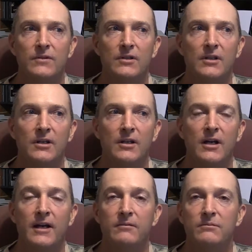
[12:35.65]

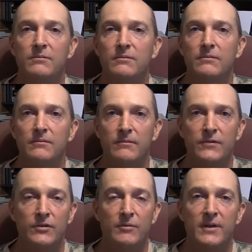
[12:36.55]
I
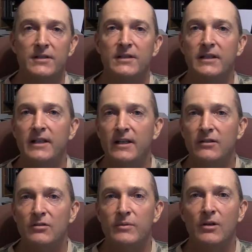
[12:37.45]
do the best I can
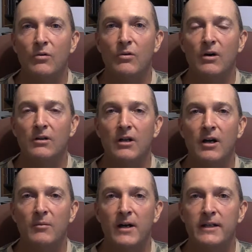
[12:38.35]
to be a
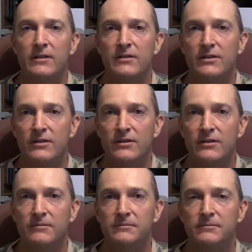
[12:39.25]
law-abiding citizen.